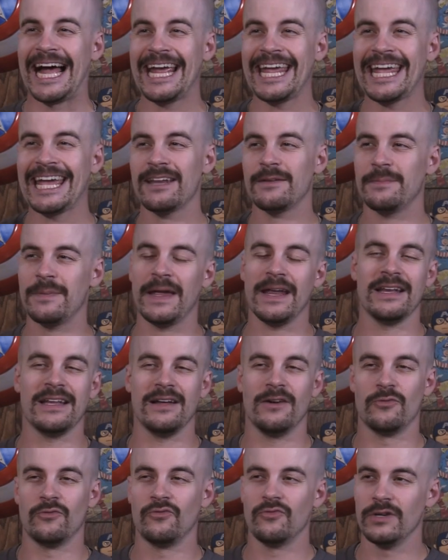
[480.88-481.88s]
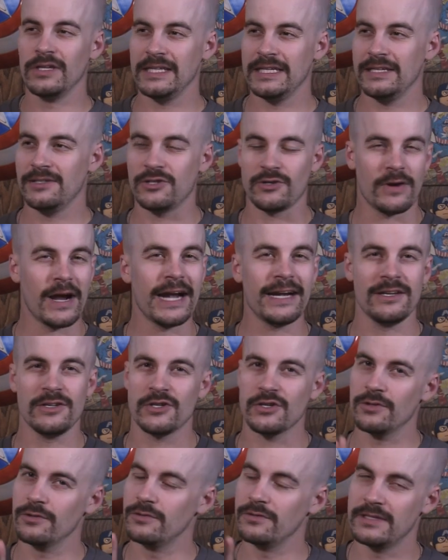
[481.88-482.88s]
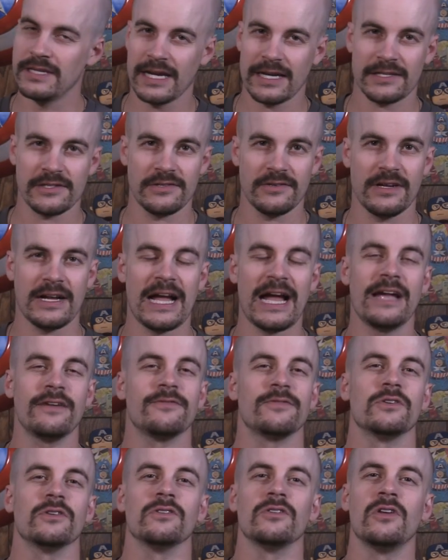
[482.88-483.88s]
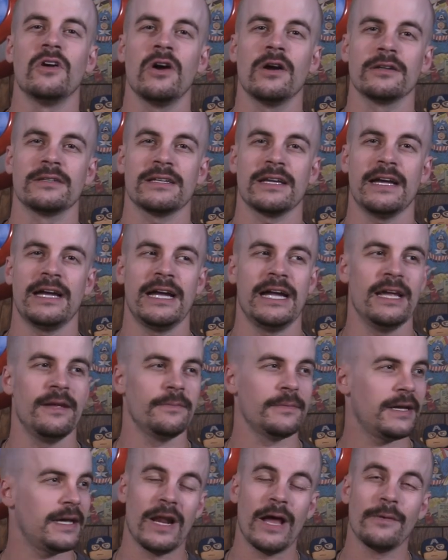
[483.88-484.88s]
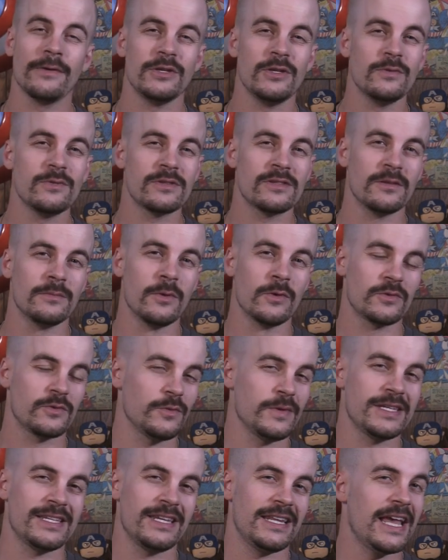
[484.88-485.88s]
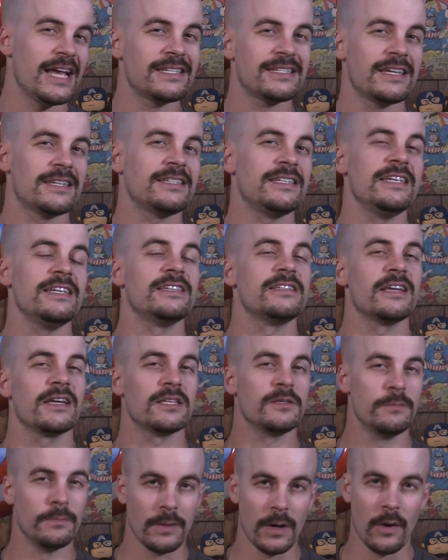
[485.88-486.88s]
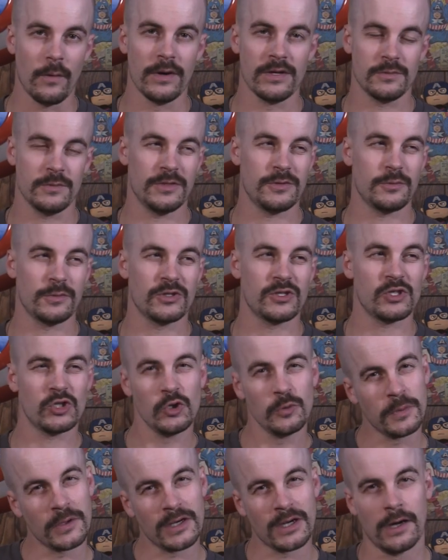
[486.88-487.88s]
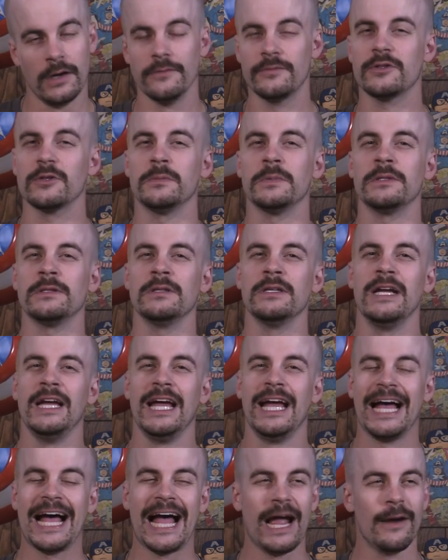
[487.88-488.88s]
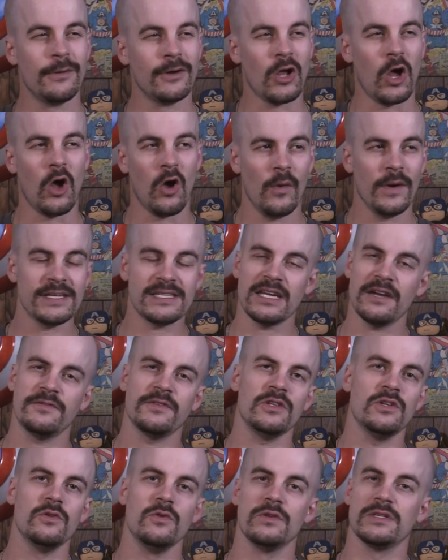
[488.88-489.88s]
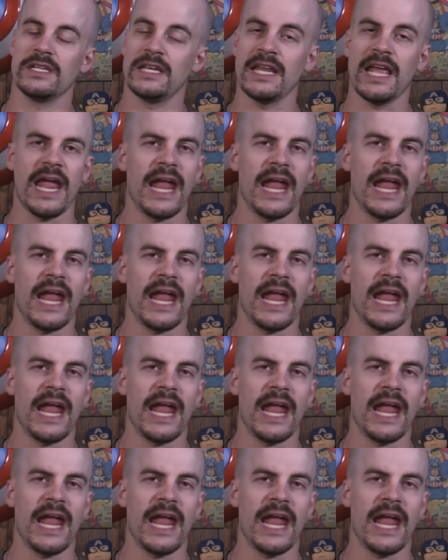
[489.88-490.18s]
I had been a really tried and true Dexter guy for a long time. When I would use the most recent SST6 boas, which were super comfortable, I would always have to use an